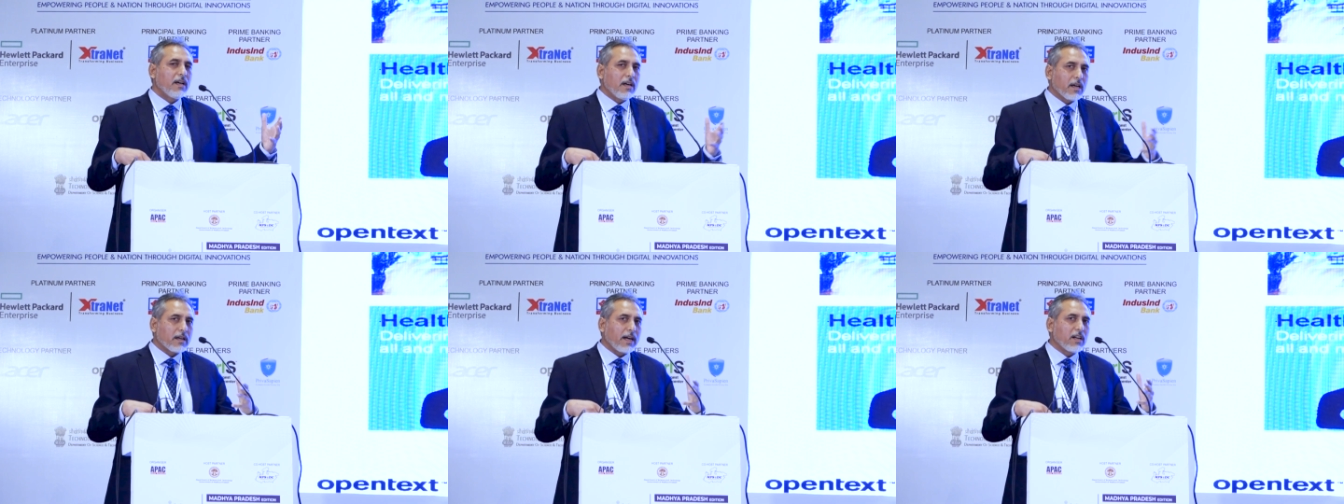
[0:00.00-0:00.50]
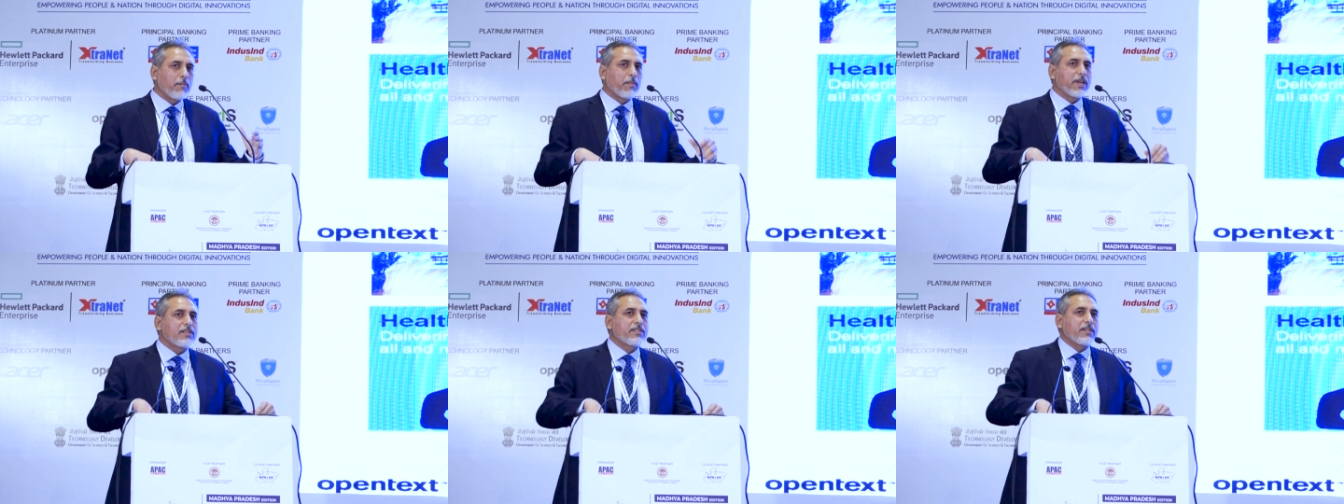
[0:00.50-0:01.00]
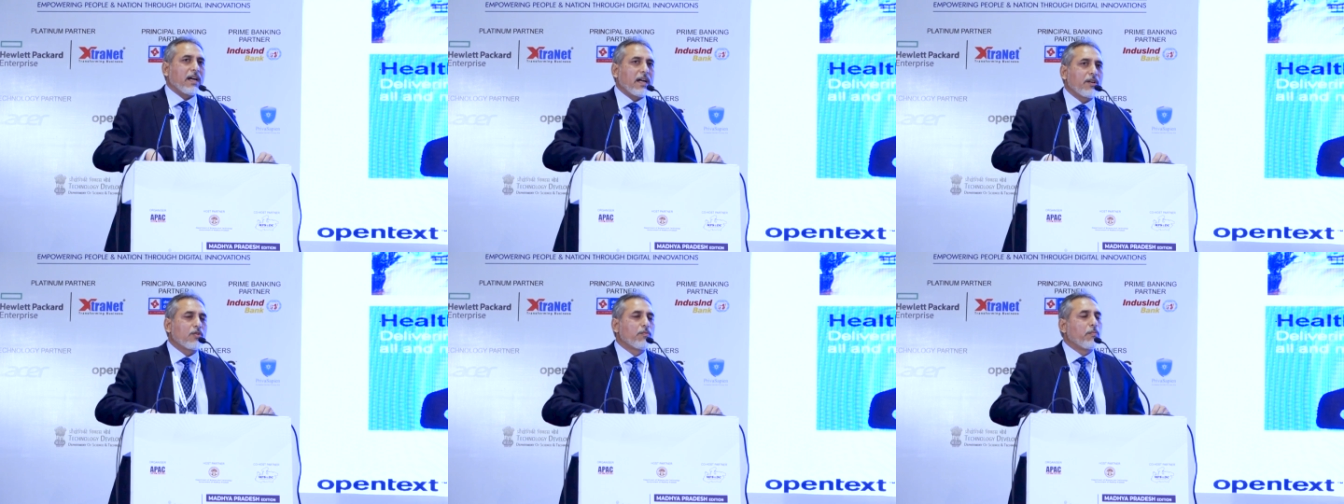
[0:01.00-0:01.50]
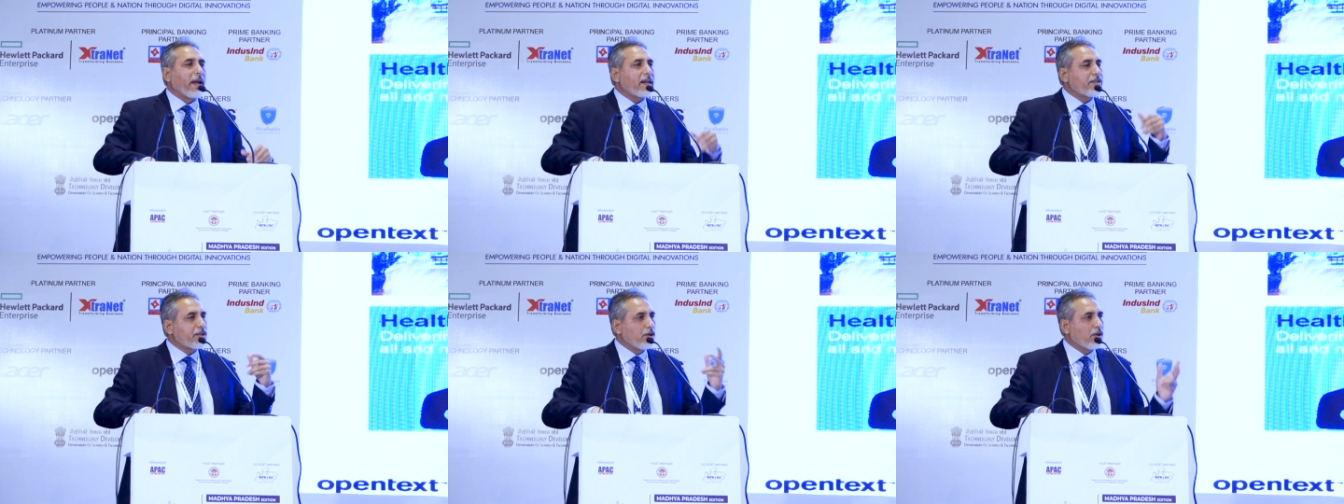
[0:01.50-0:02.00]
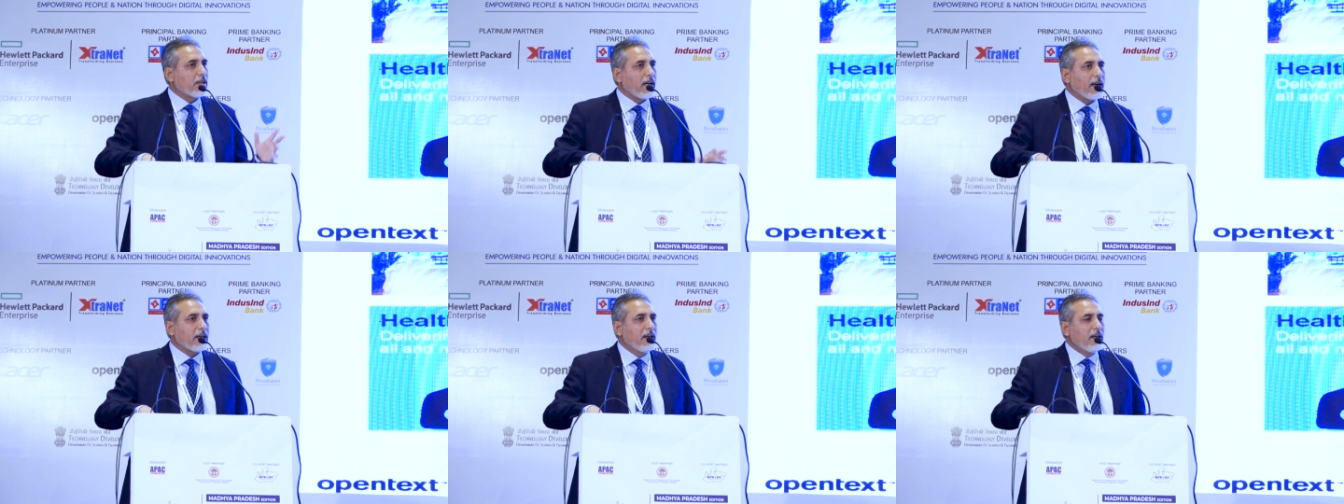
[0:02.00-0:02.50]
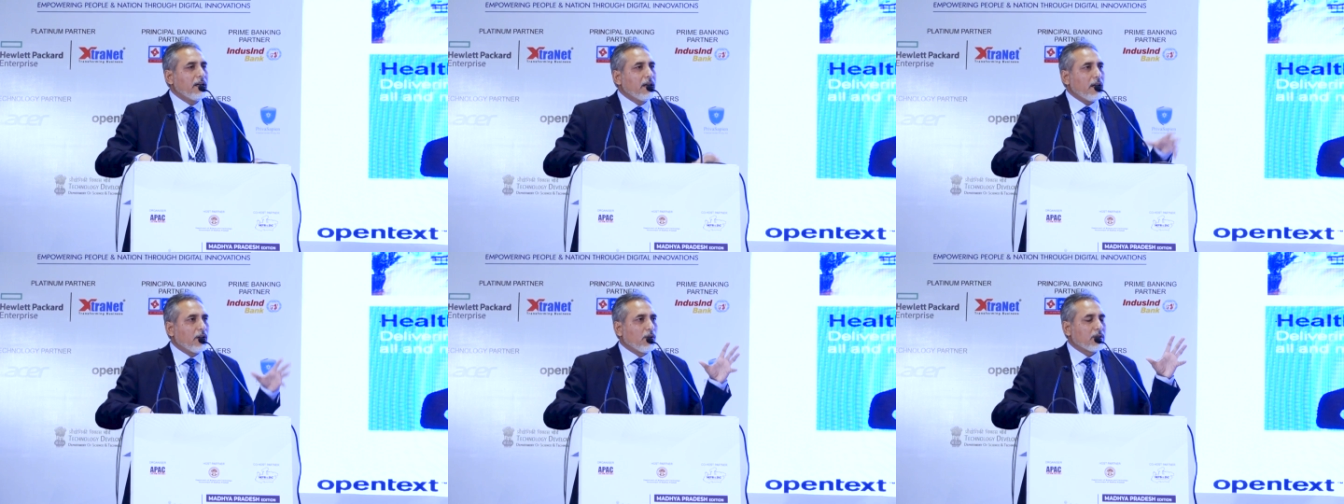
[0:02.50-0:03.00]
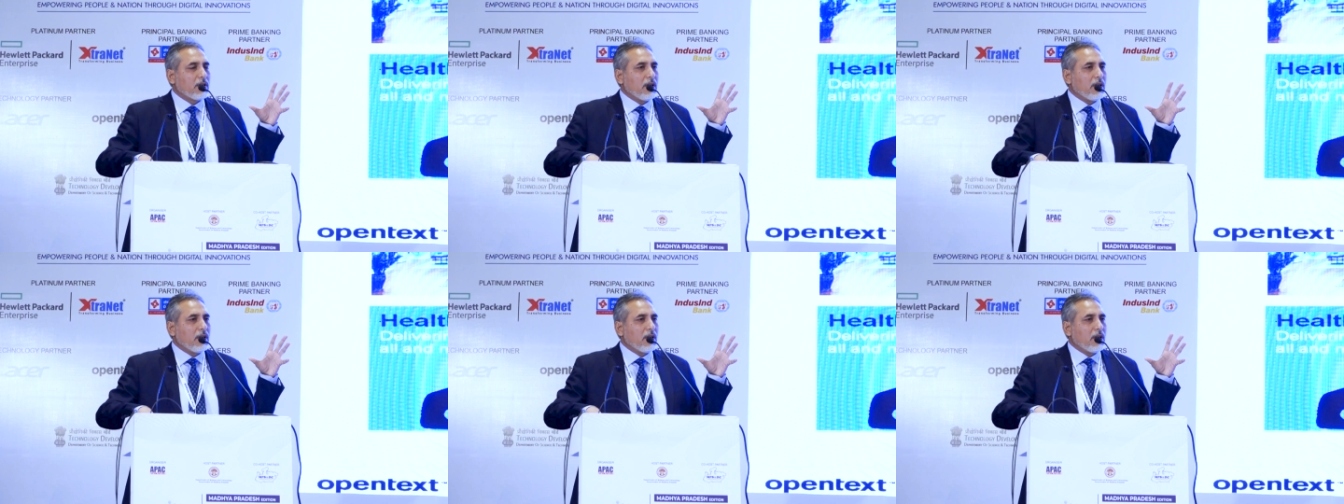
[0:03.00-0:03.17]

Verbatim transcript: uh, kind of bridge and to make sure that you know,